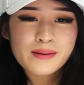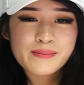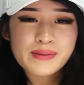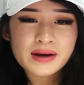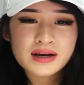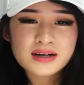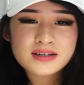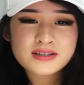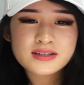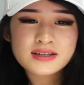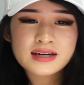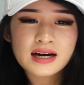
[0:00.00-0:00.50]

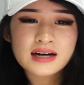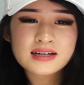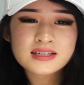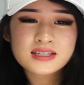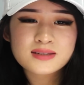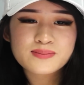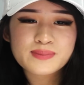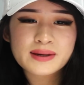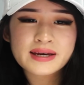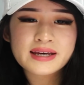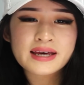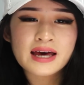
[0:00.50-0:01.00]
Because you can't
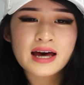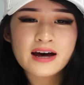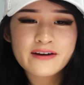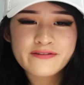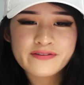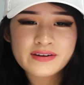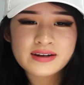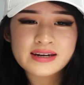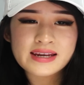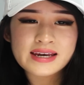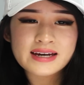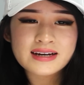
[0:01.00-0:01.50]
speak
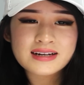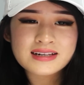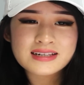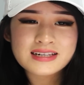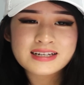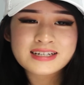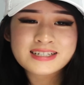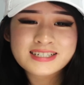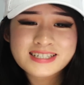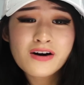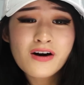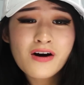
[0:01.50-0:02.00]
effing
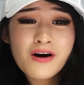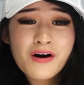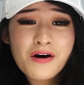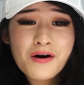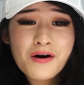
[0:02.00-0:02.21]
English.